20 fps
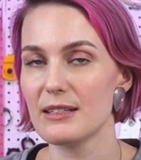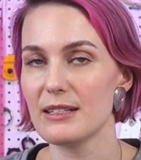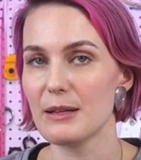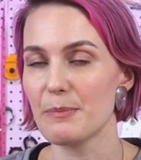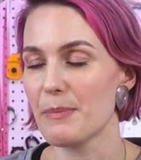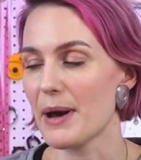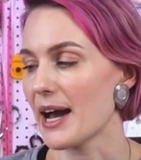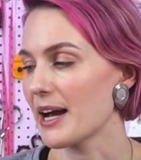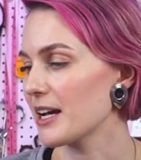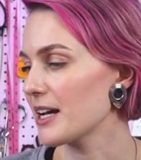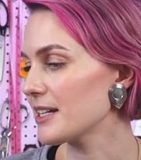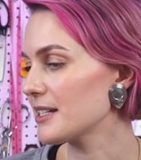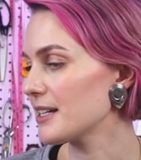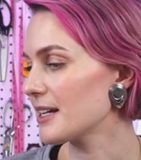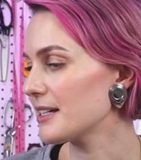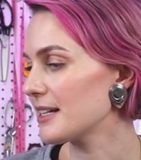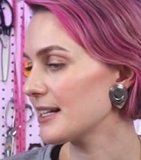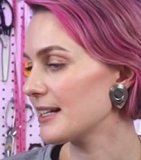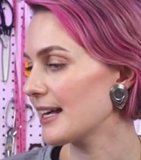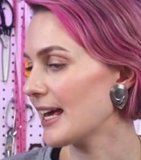the package
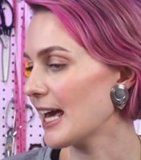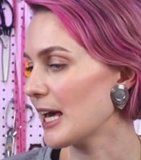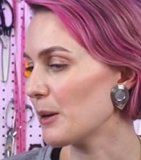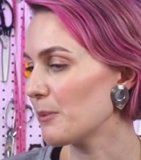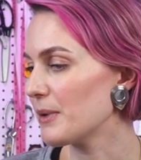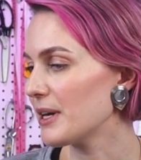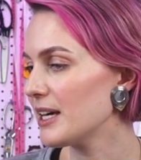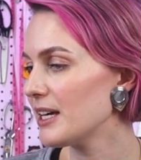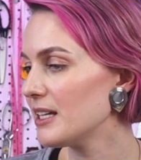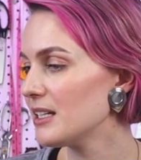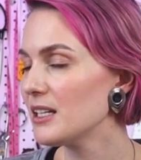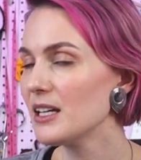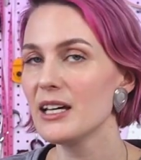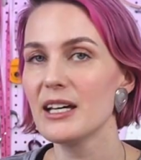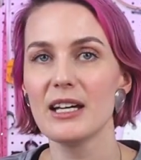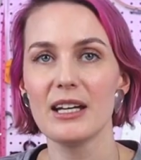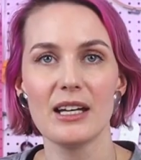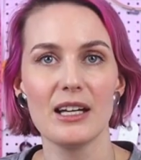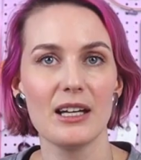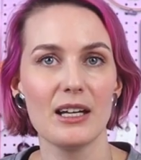that it came in,